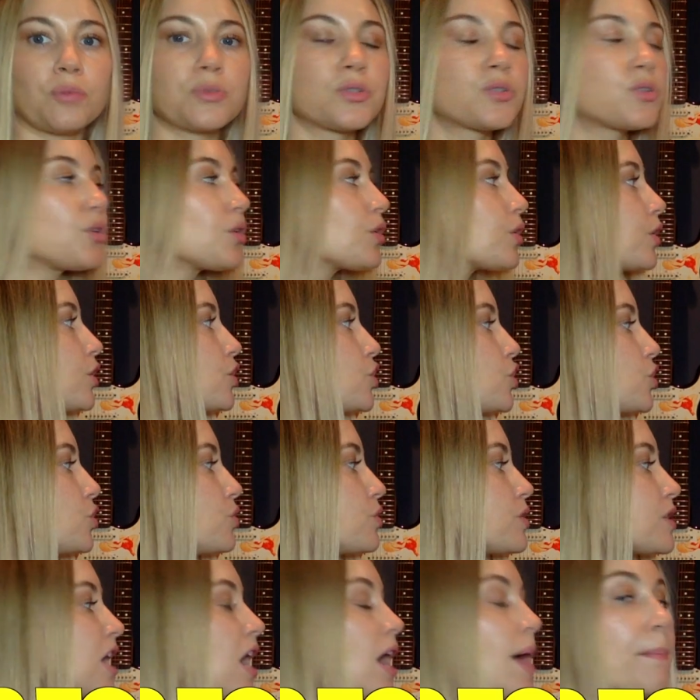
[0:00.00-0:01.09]
So you're gonna
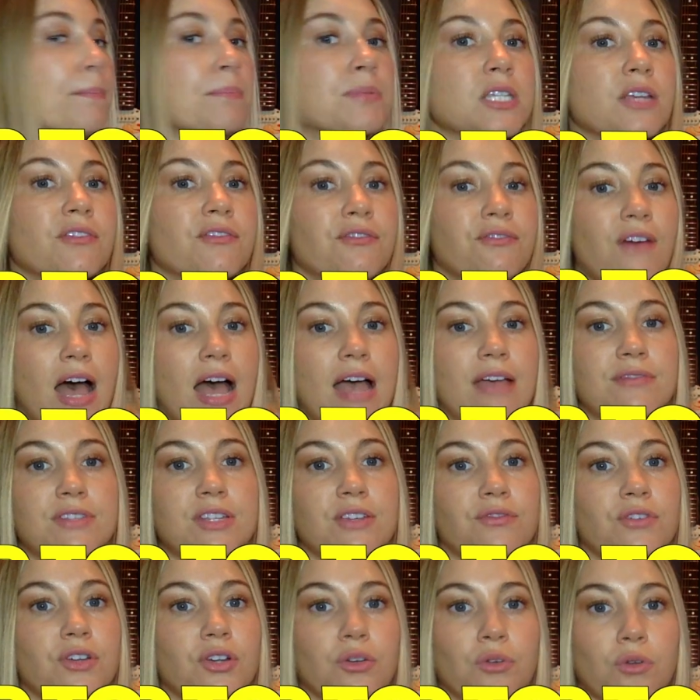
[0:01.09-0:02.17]
choose up to five
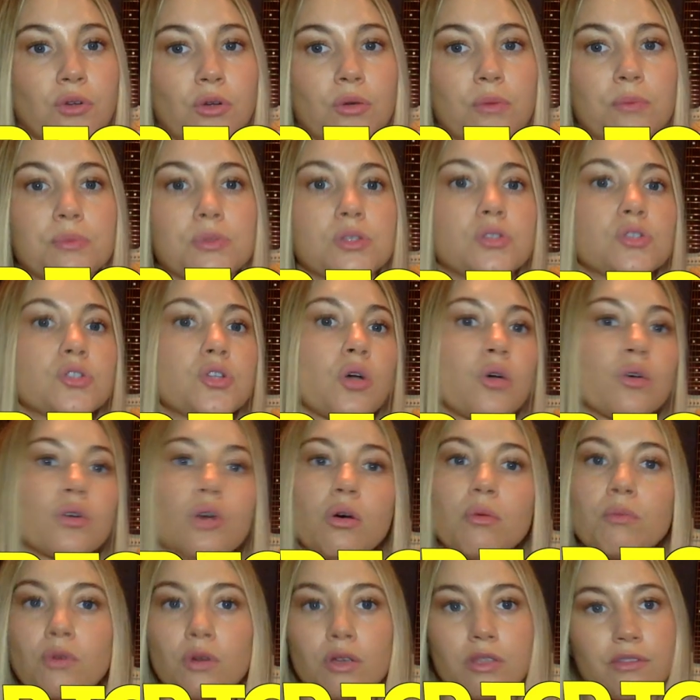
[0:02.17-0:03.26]
different groups. Don't go
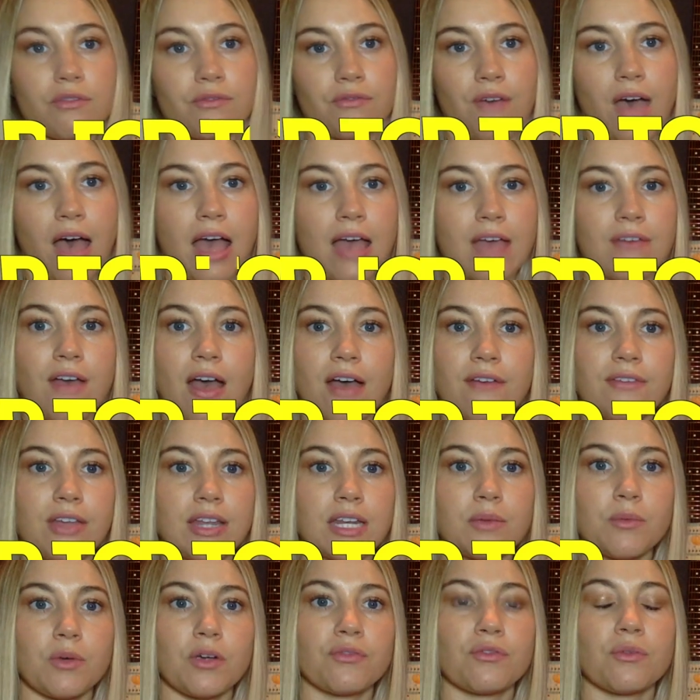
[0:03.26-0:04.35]
more than five, have
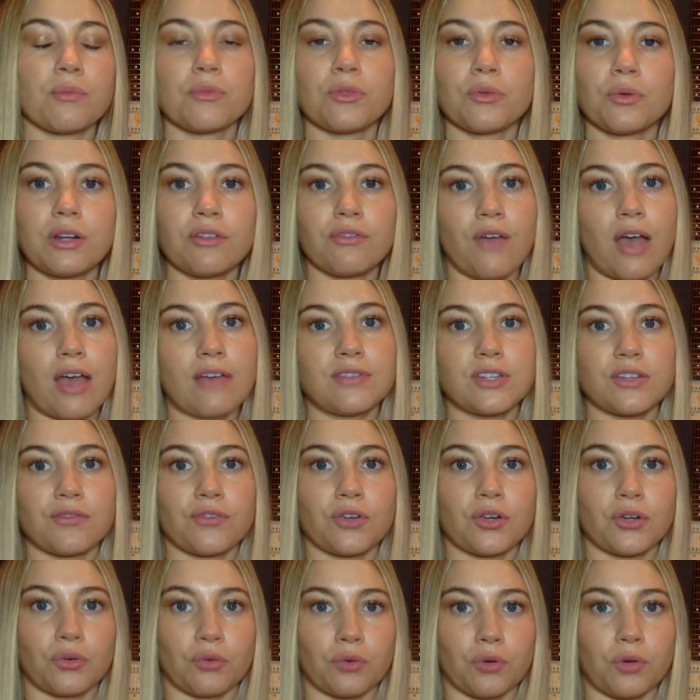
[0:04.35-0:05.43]
anywhere from three to five
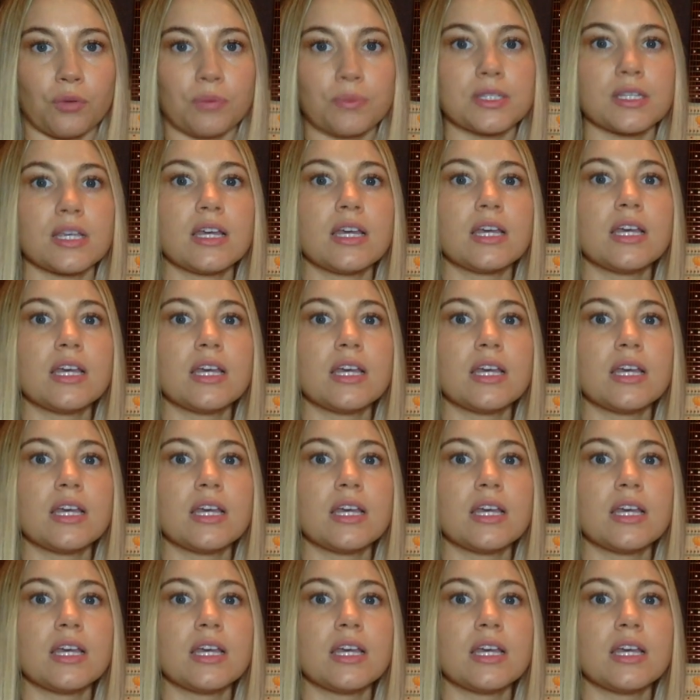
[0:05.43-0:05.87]
different groups.